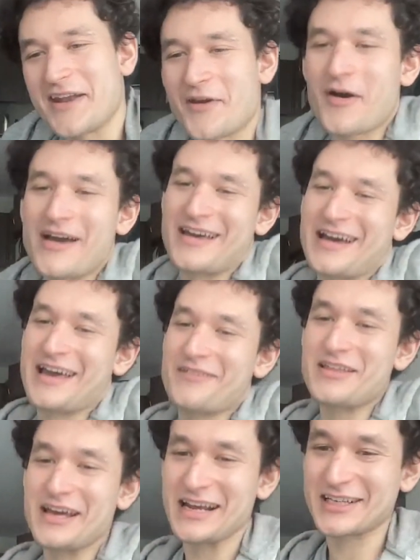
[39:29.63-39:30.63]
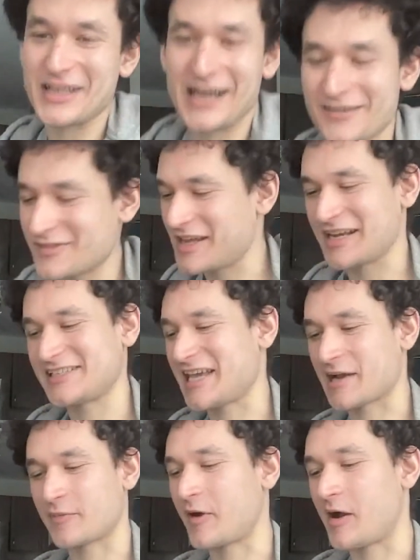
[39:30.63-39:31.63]
no, I have that
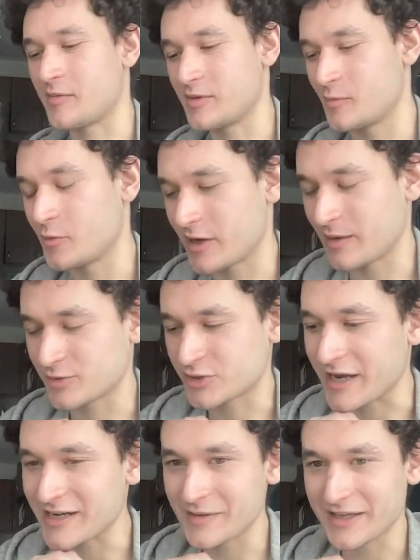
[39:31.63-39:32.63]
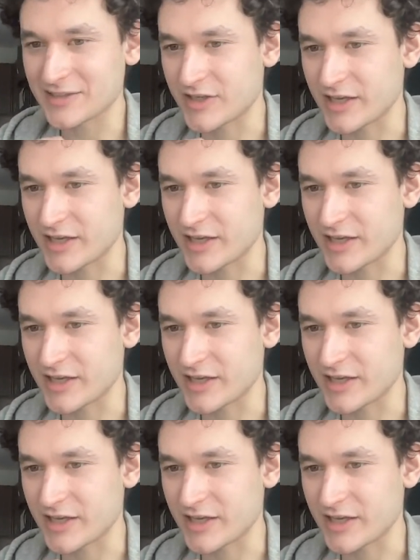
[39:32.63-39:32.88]
exact problem where I'm trying to like